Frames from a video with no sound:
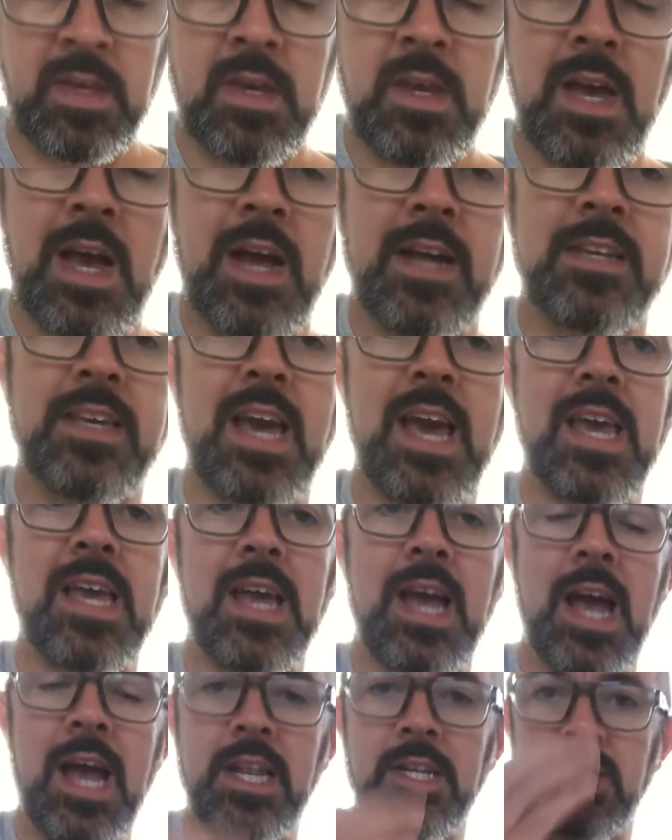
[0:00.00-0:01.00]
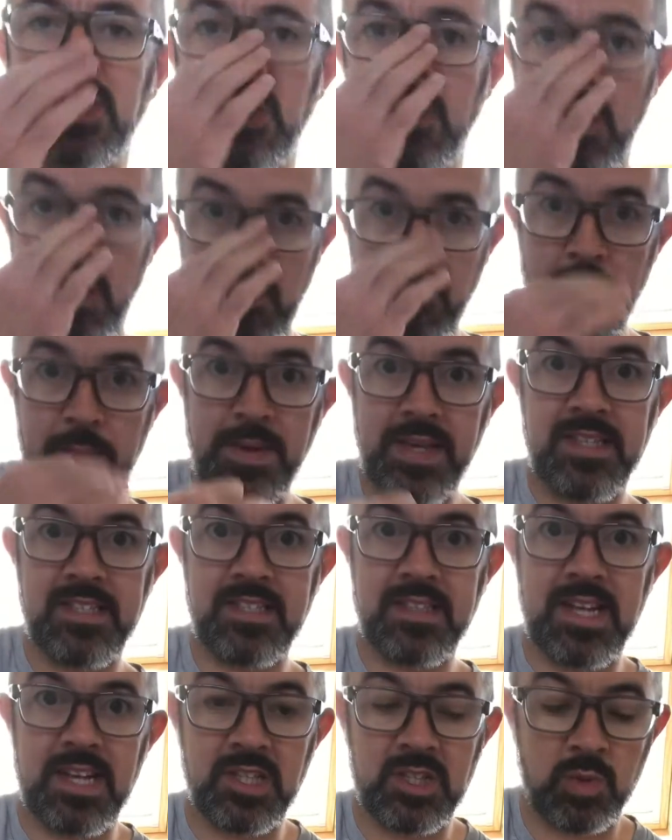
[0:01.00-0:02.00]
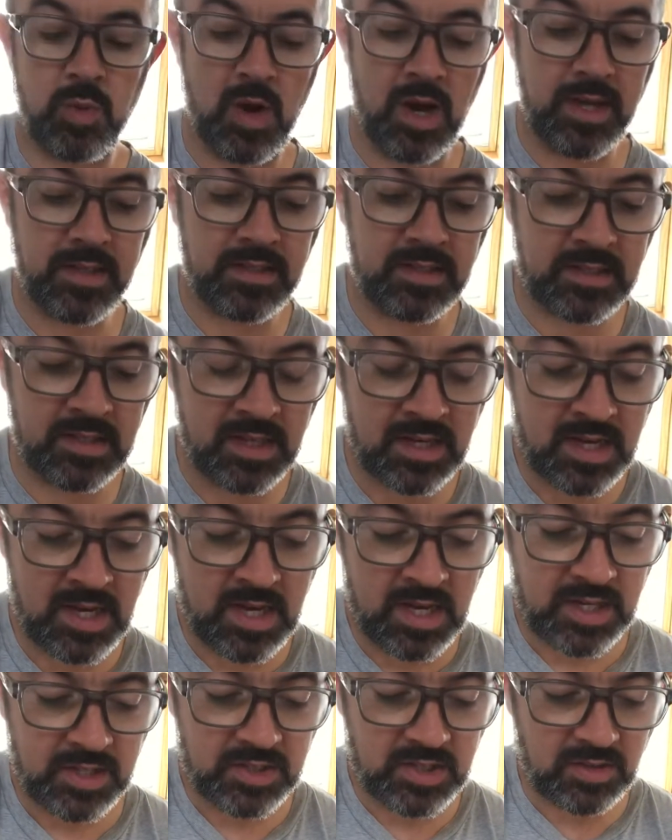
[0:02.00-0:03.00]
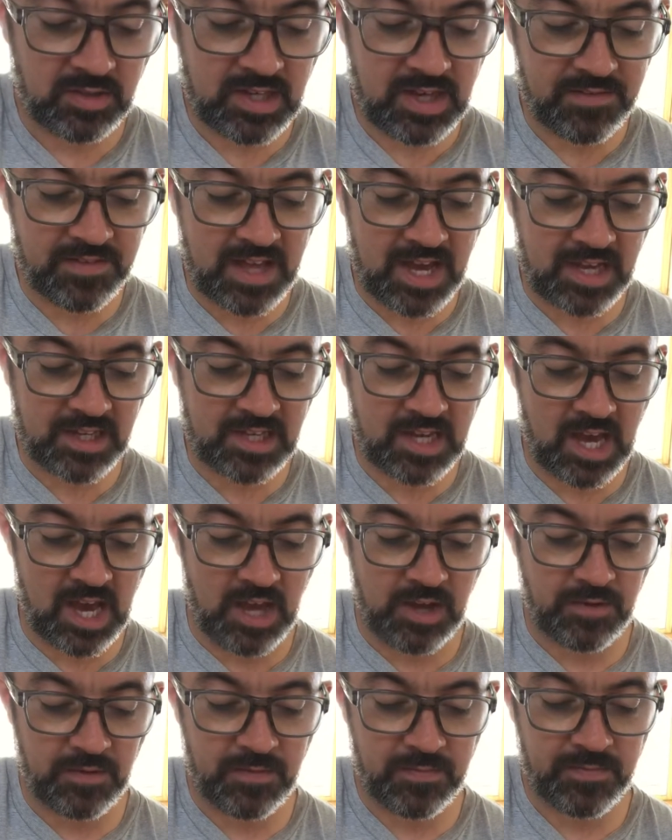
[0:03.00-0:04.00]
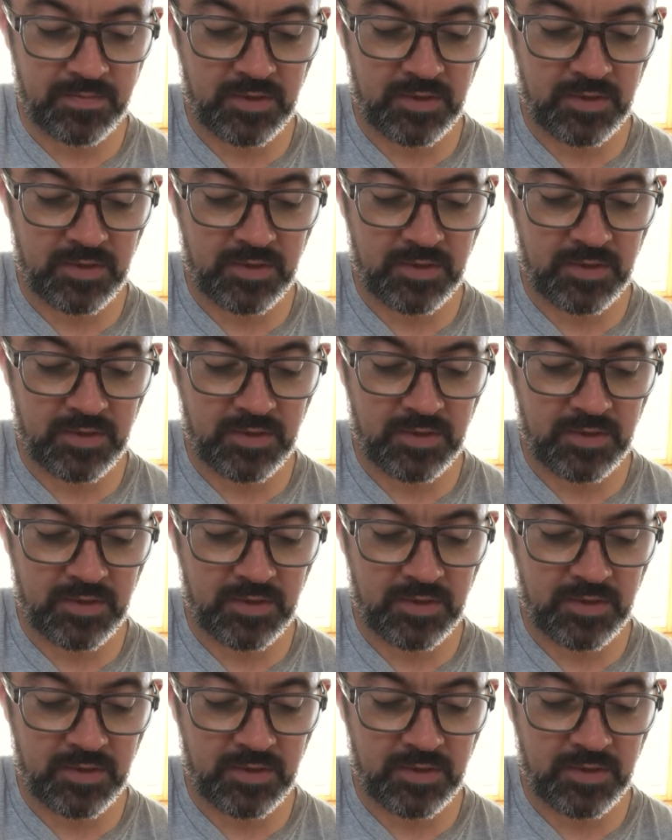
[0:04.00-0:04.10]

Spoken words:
Okay, and you are repeating that twice. So give that a go.